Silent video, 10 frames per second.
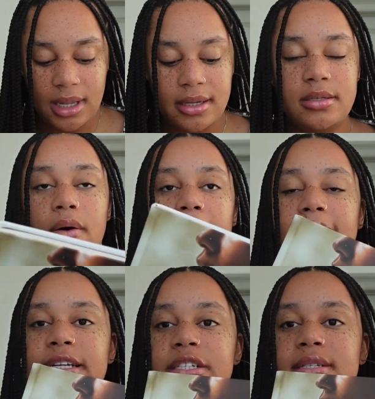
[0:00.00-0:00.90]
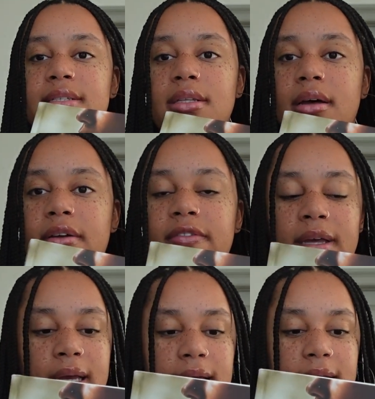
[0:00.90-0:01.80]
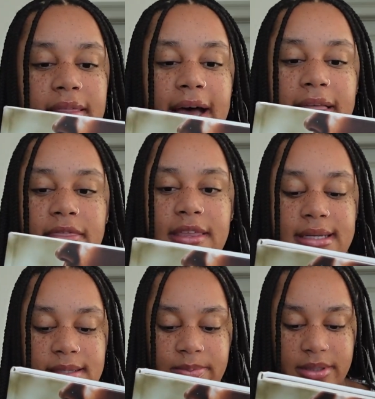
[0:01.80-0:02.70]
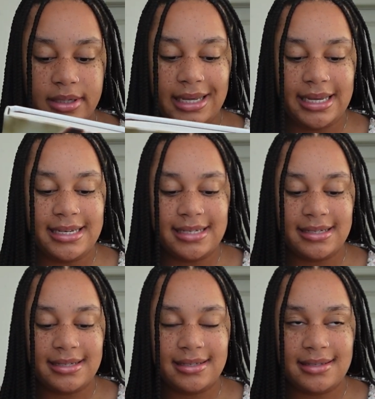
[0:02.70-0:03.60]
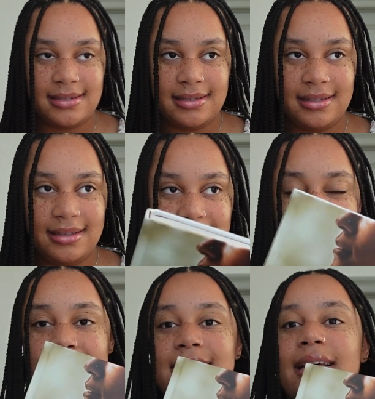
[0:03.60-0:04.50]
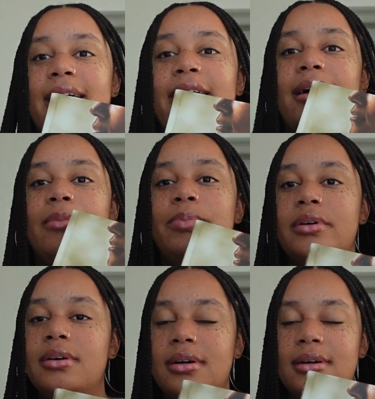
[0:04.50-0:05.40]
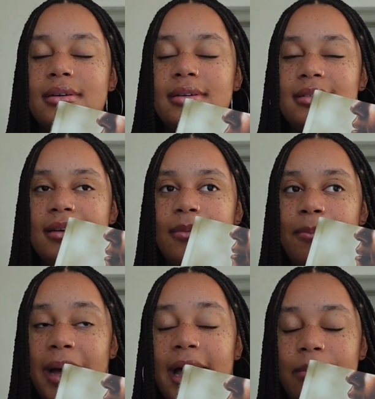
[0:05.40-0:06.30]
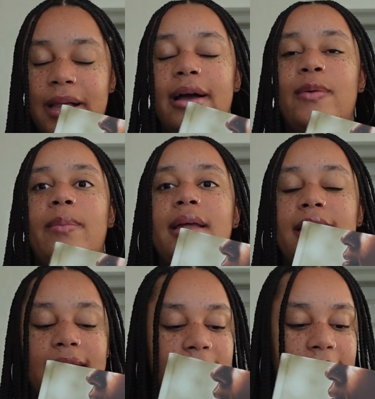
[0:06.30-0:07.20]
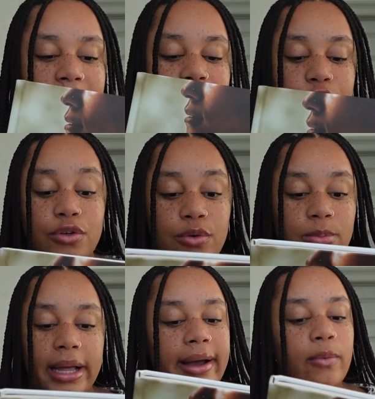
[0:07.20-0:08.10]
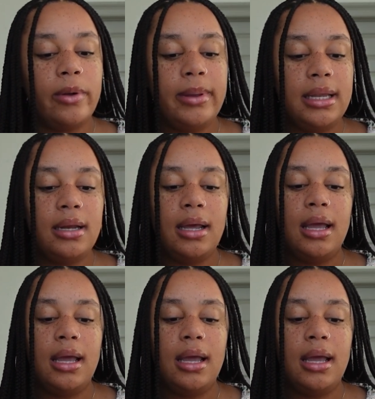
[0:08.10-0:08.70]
And so I just love that this book is this is like a book by Black women dedicated to Black women.